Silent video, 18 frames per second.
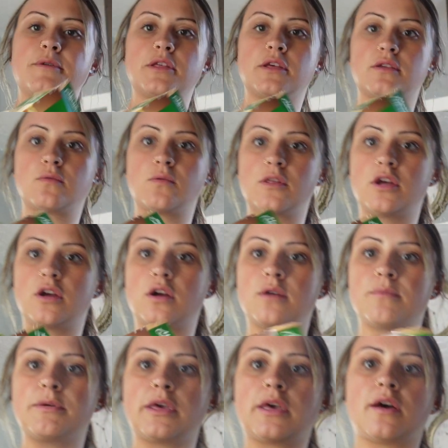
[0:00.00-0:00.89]
of this with
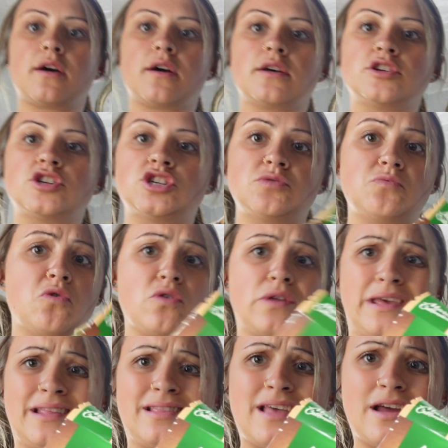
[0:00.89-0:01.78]
her because she
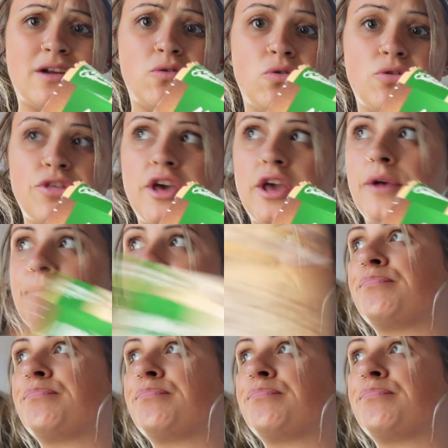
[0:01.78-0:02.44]
won't eat that whole thing.